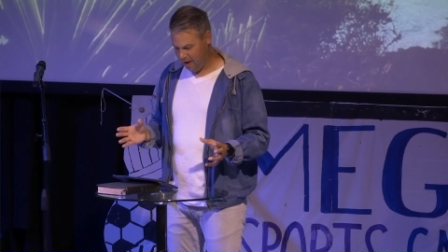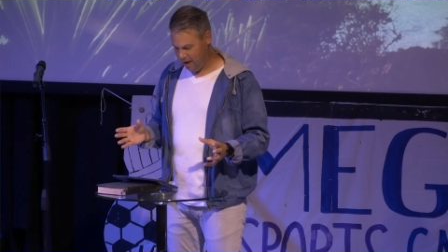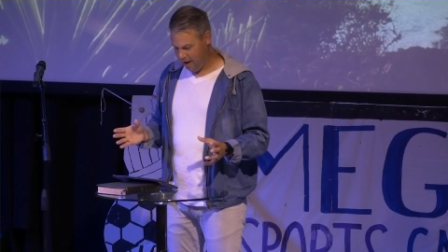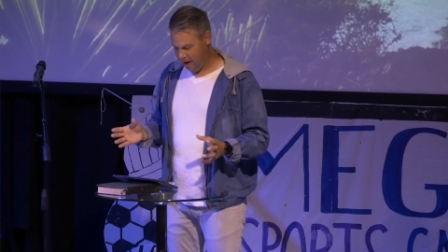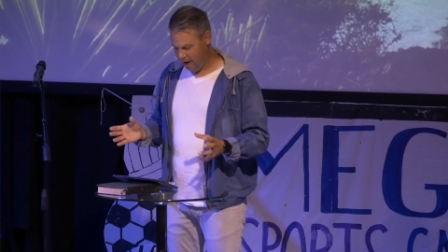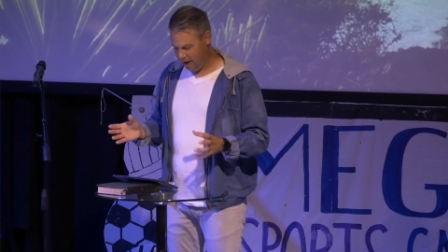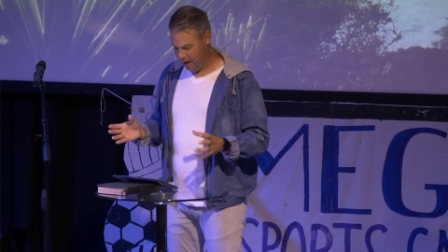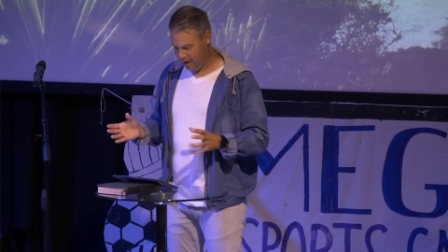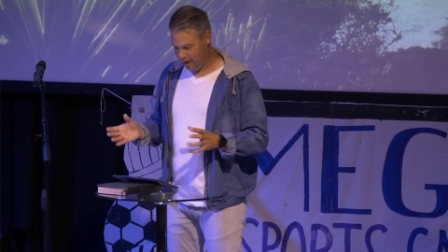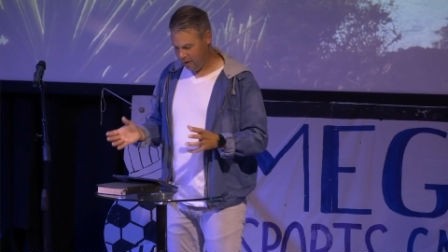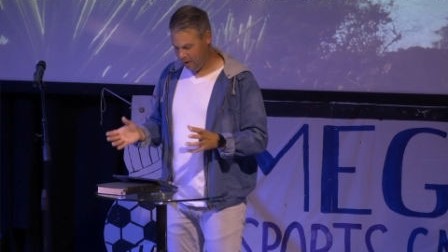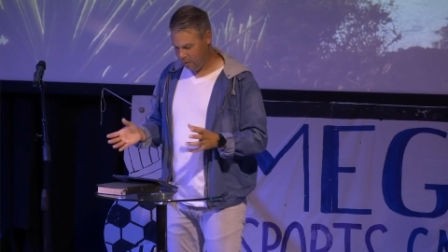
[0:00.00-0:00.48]

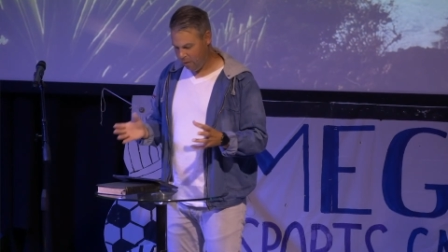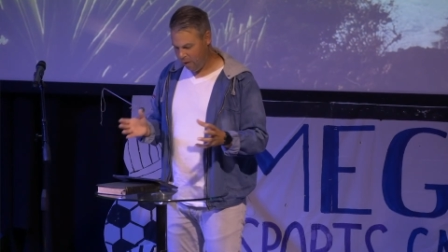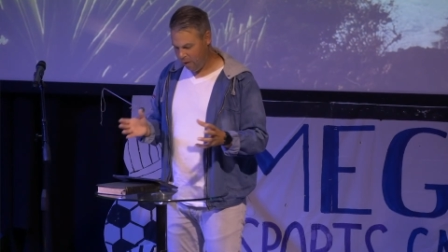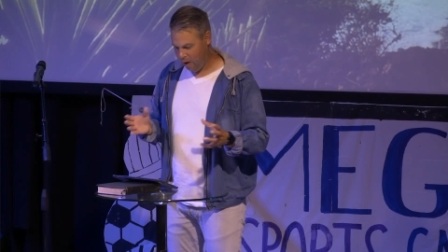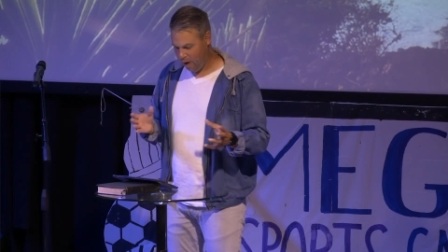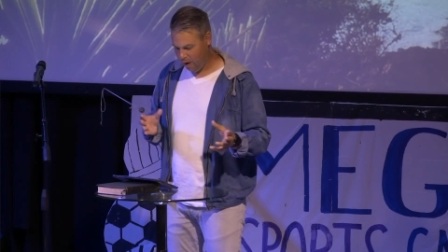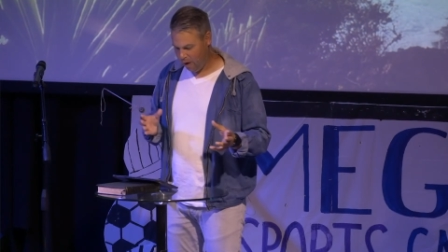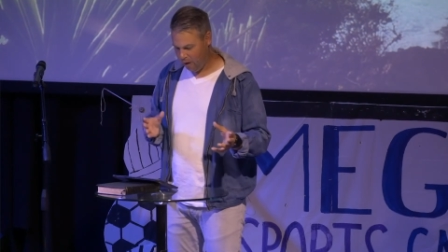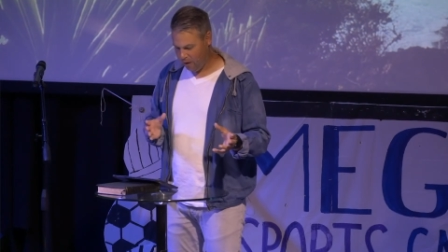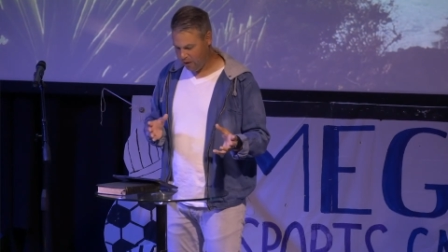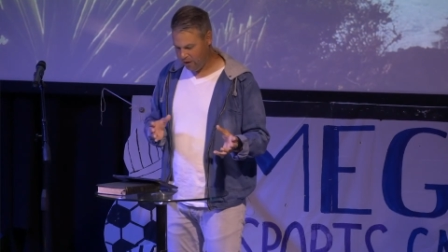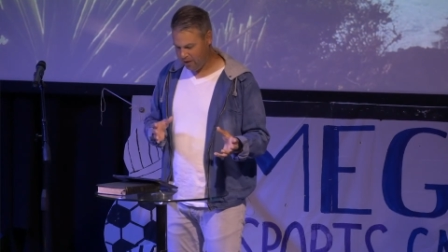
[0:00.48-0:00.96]

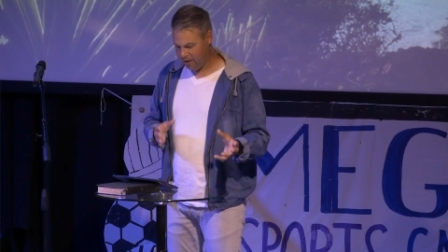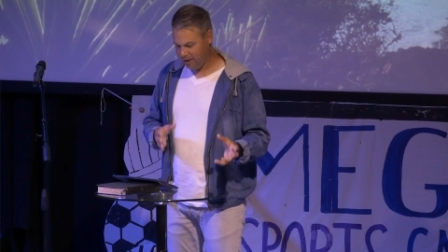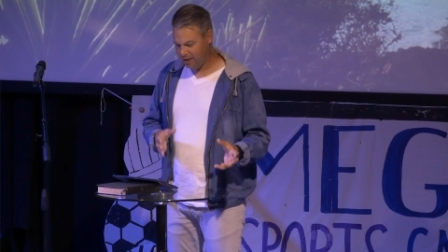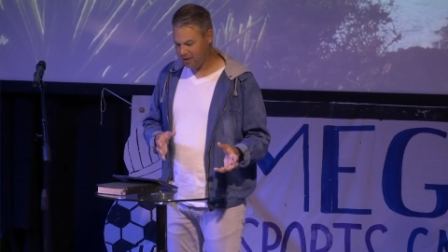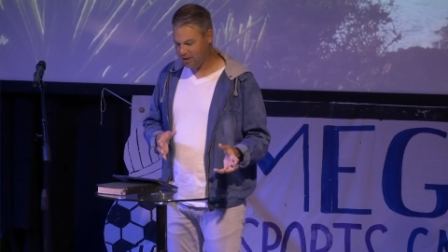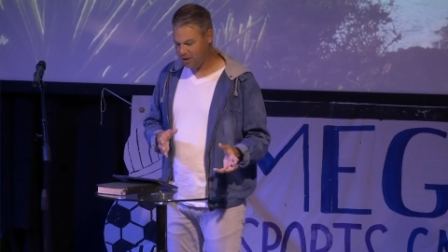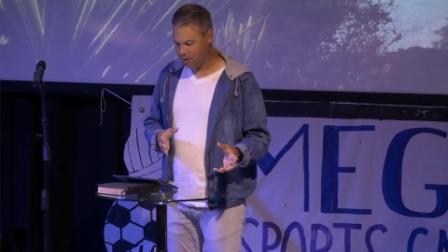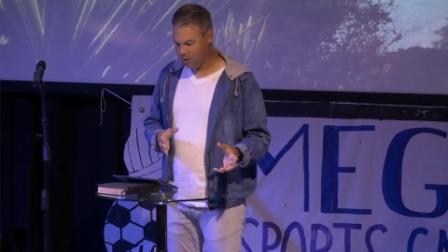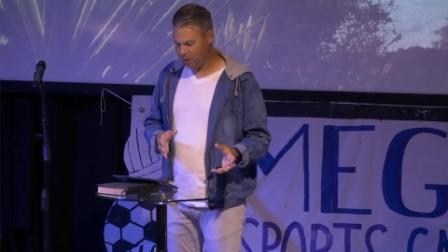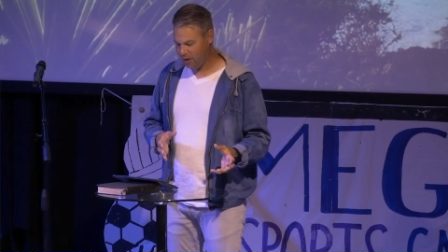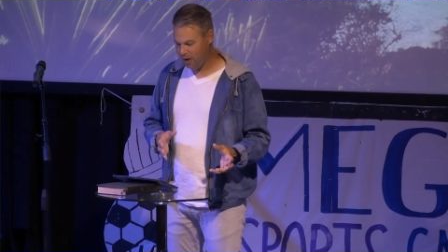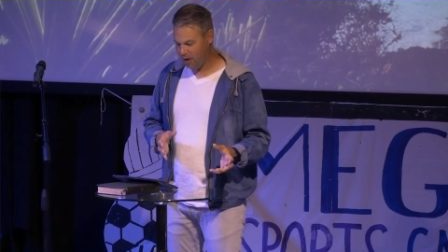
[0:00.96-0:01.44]
evolves
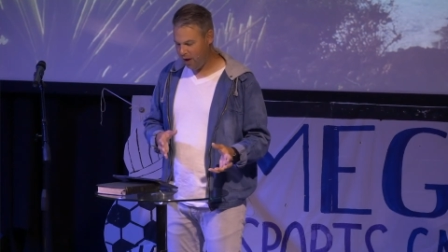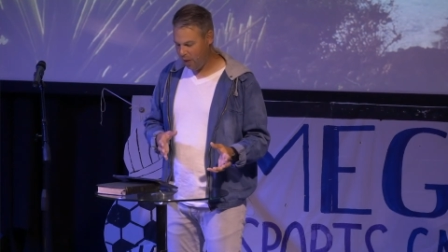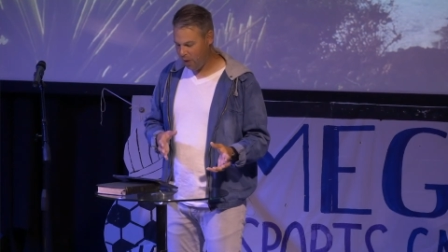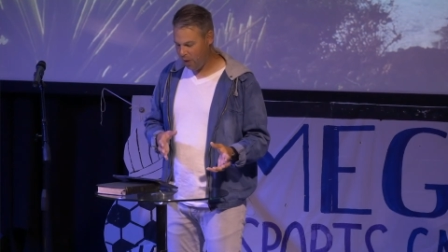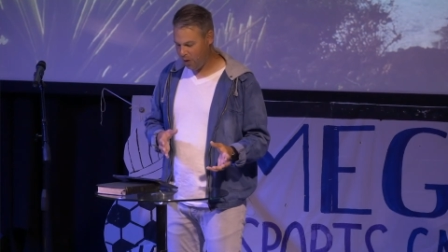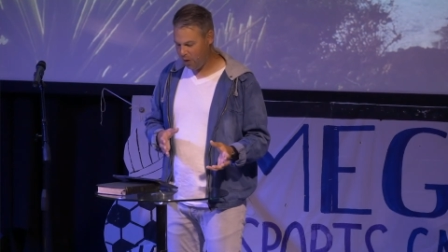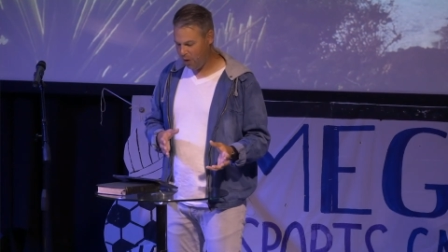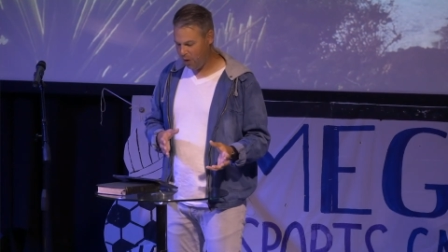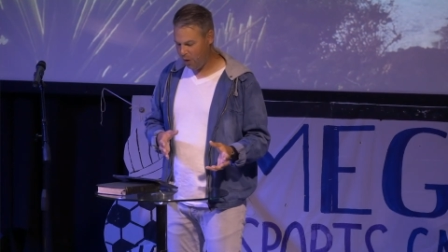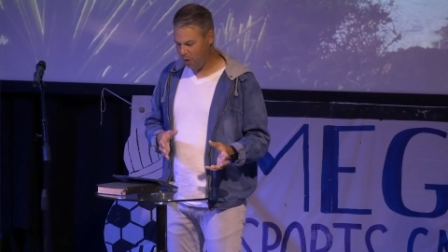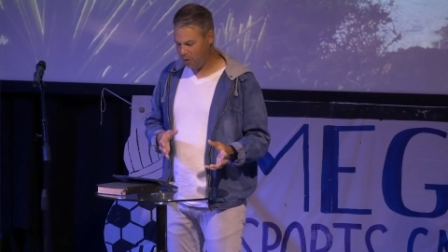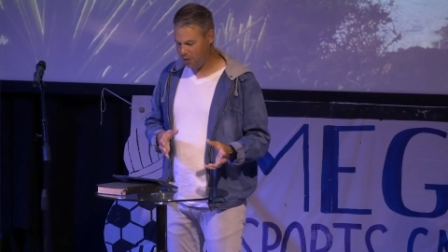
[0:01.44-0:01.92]
into
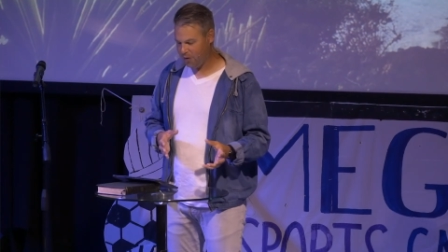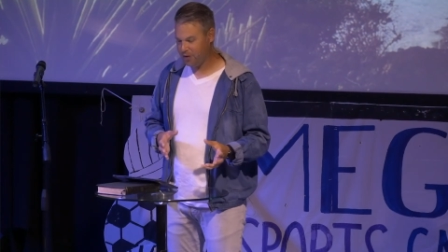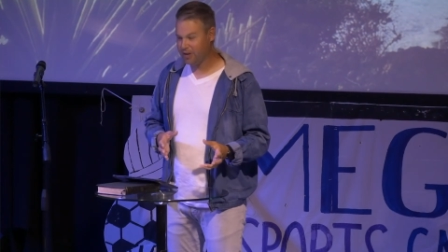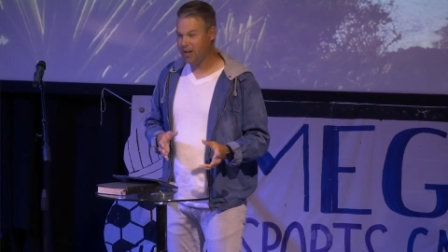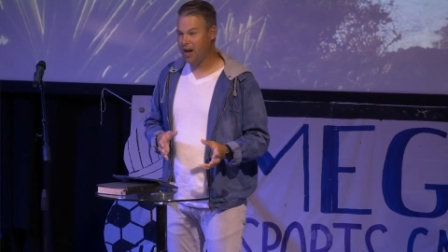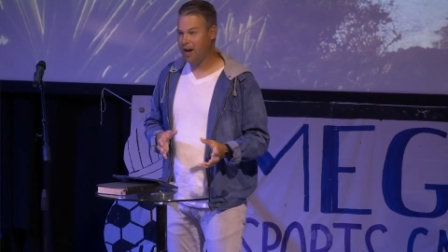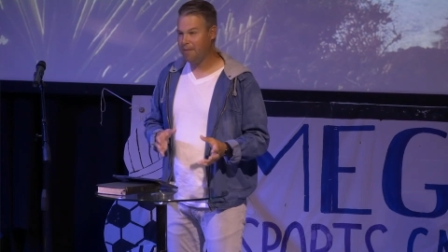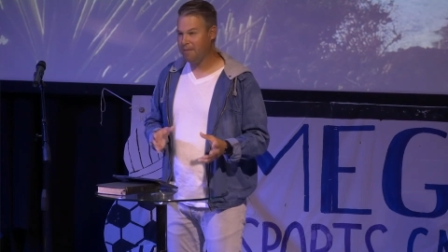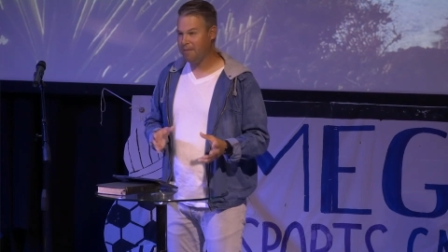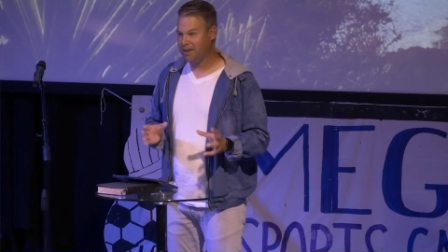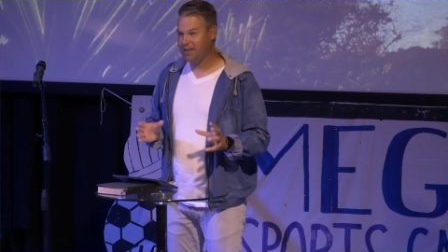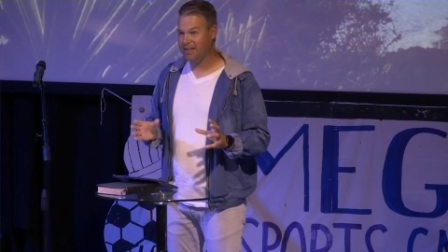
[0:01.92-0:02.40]
another over time.